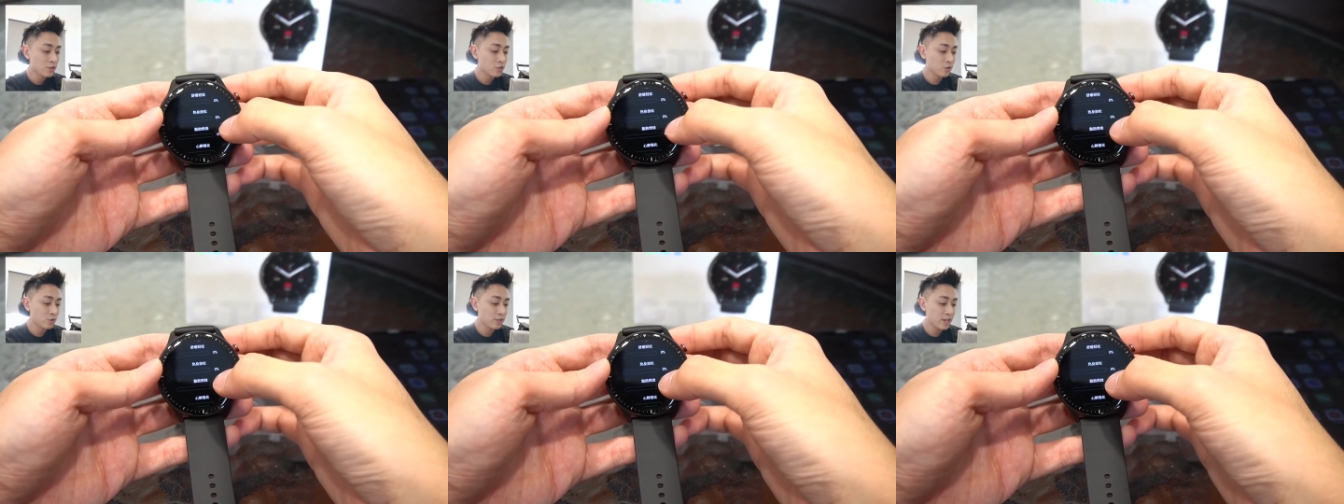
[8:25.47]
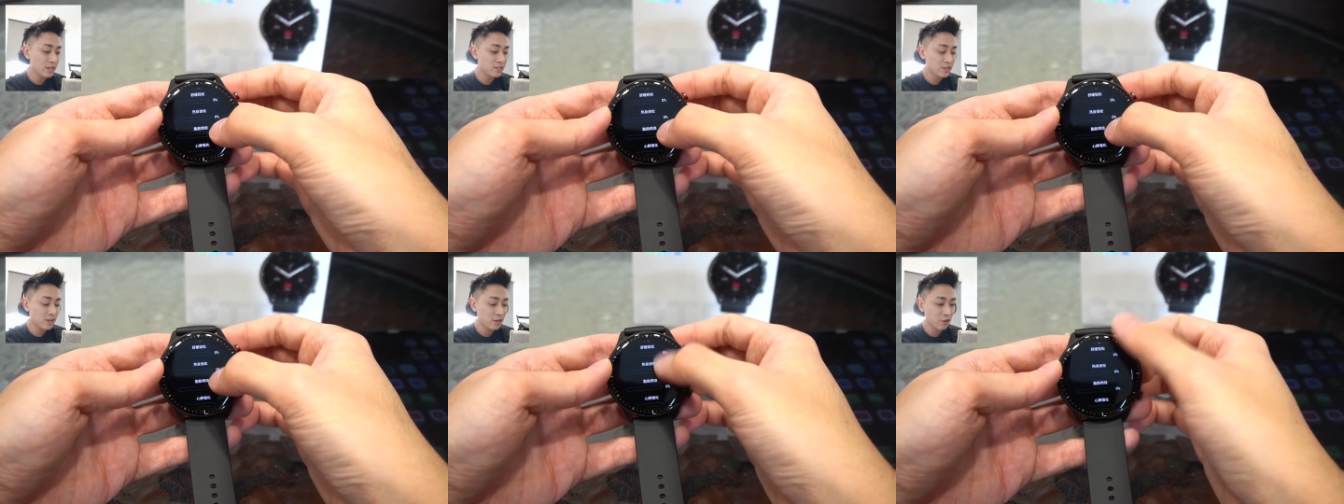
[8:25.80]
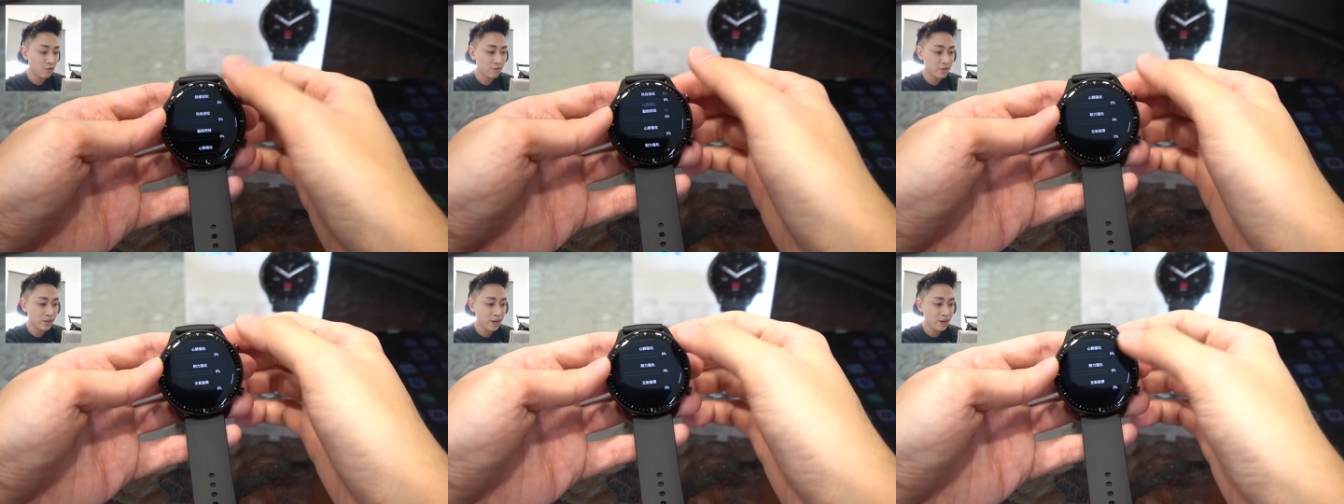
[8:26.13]
that's that
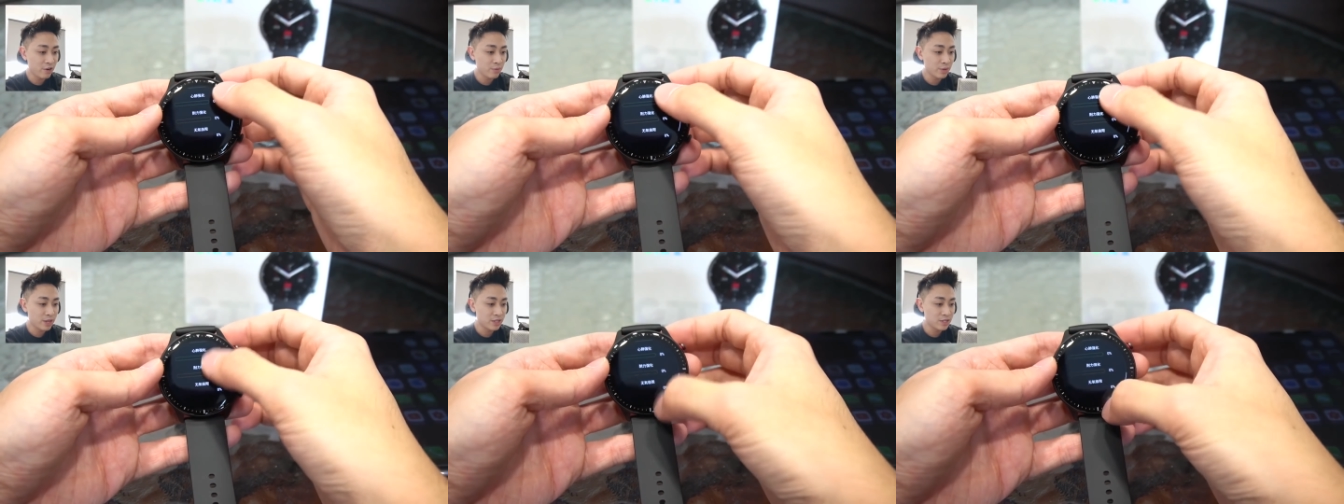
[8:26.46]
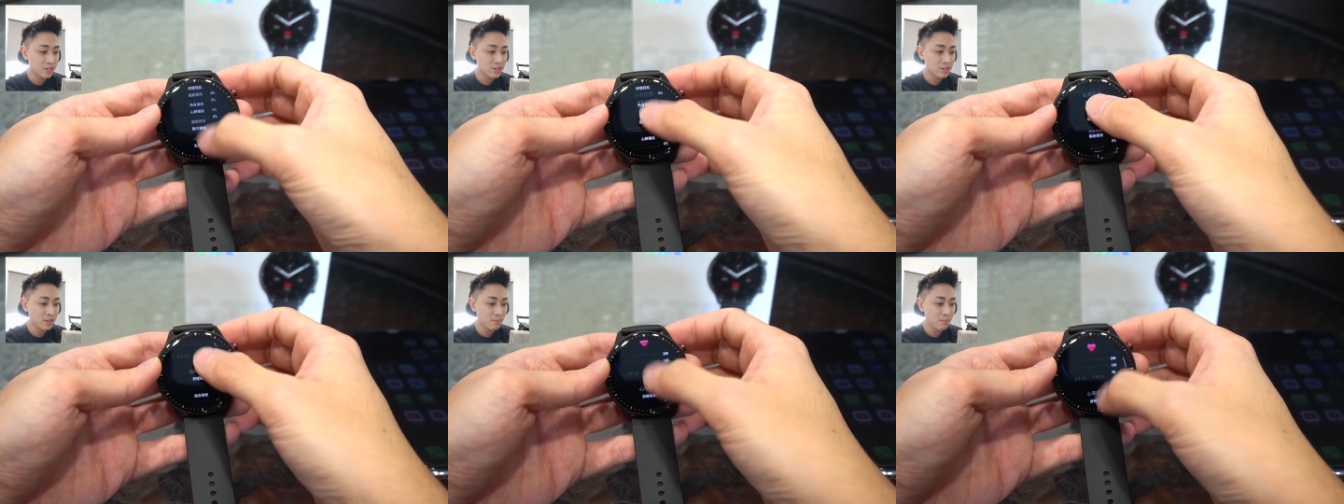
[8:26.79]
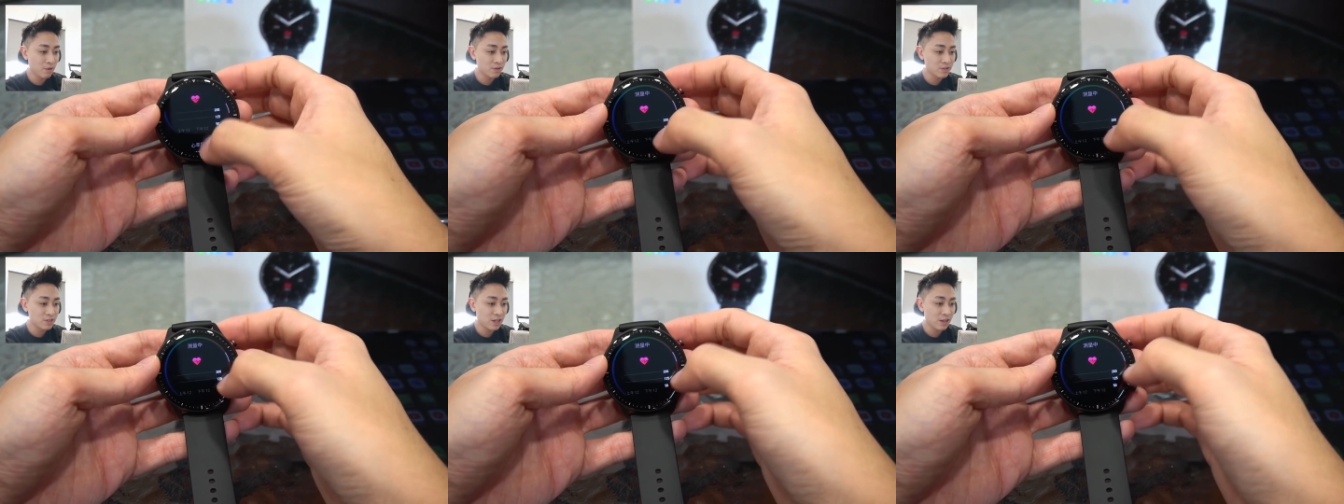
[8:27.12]
over there. We can just see
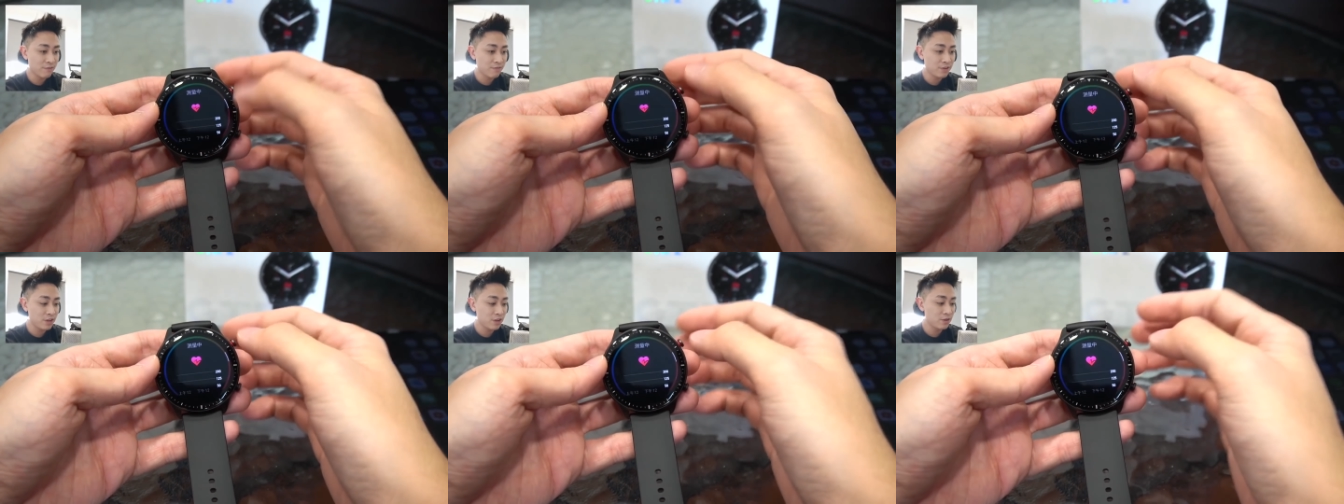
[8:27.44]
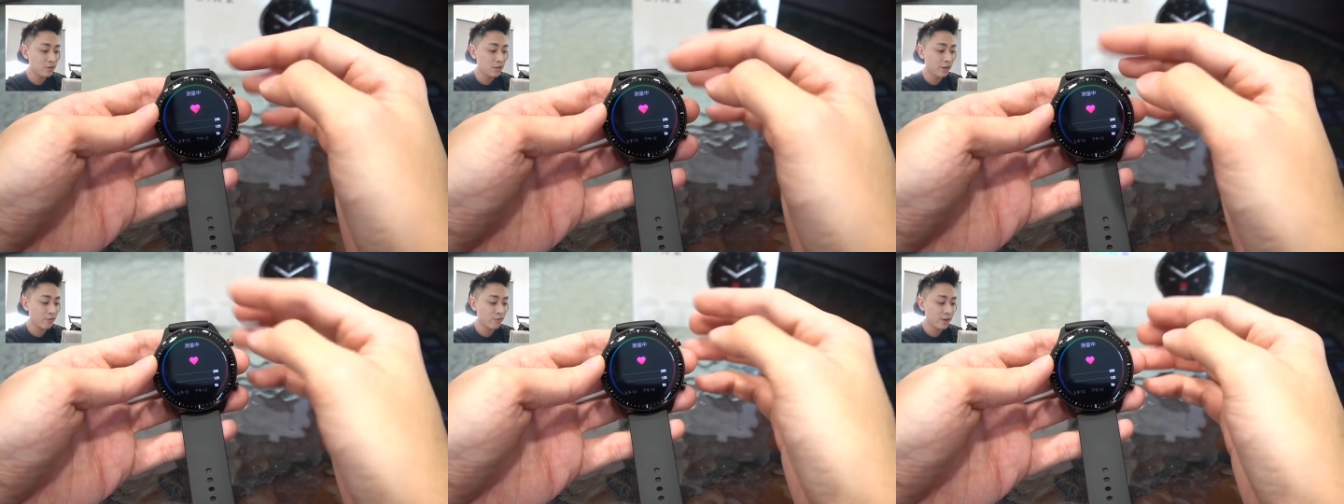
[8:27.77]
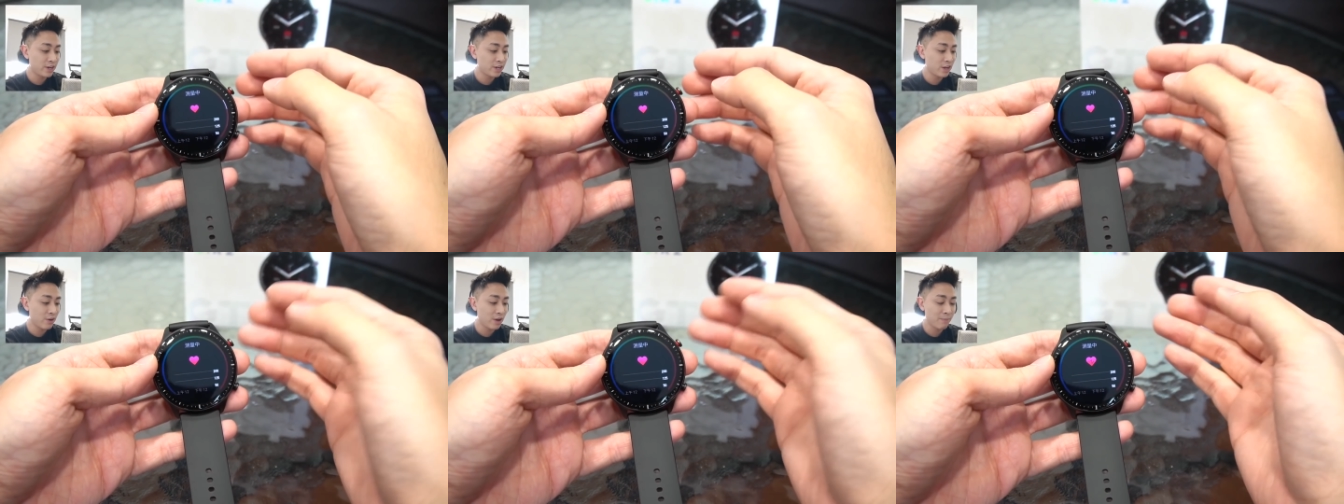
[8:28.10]
more stuff here. Like right
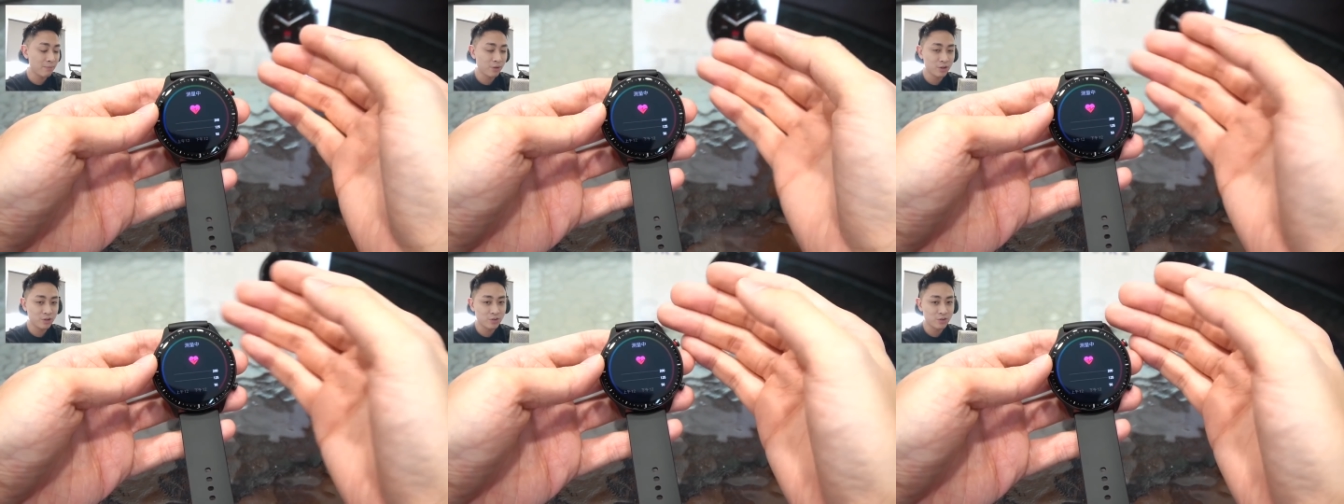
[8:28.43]
now, I'm not